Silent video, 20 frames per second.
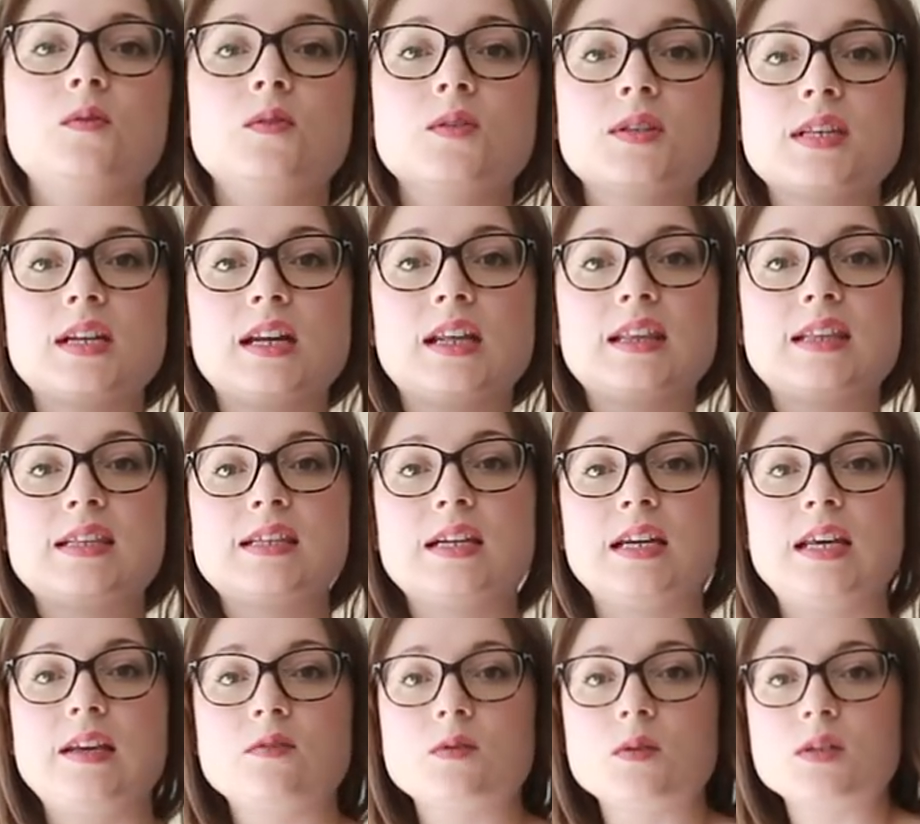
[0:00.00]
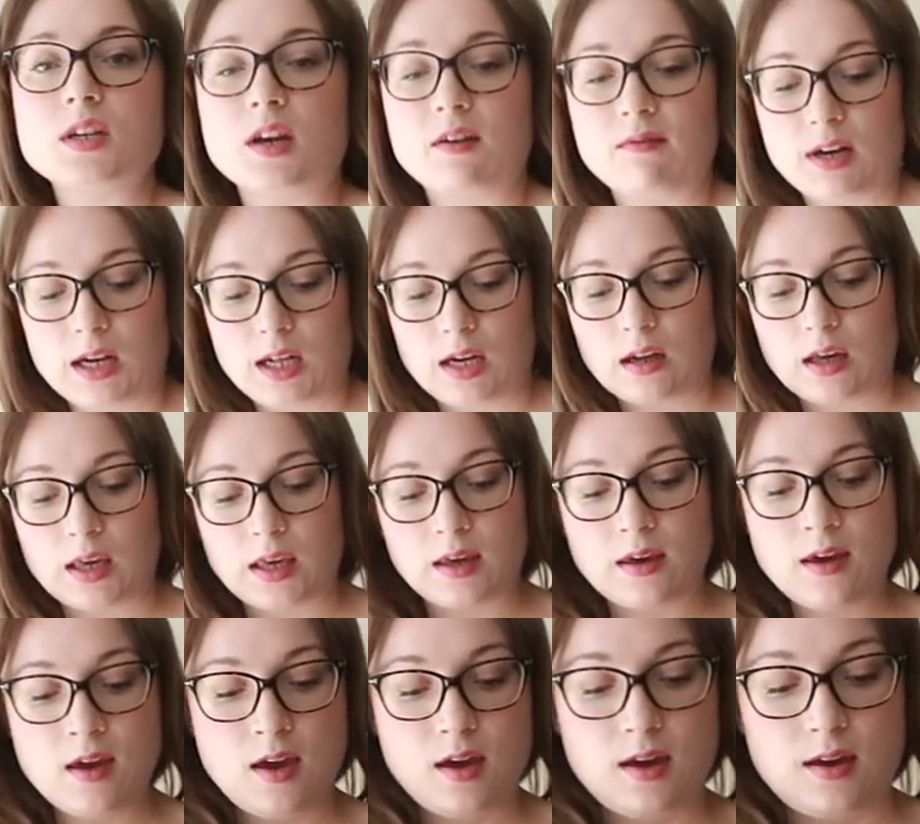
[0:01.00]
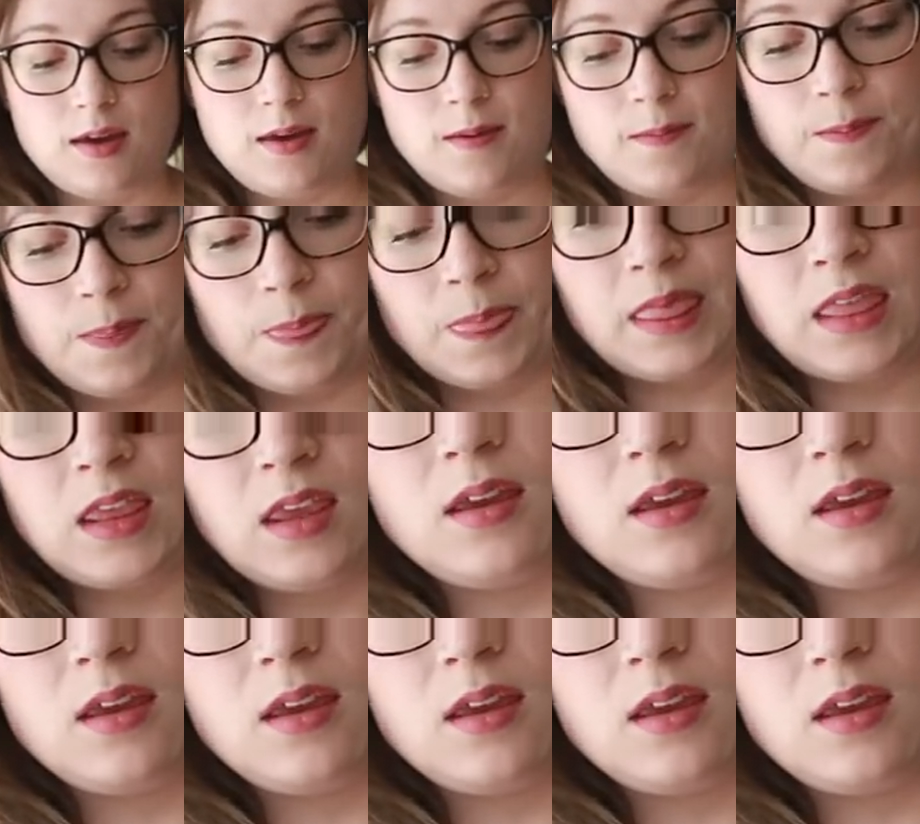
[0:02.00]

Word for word: quarter length sleeves, which I really like. Um,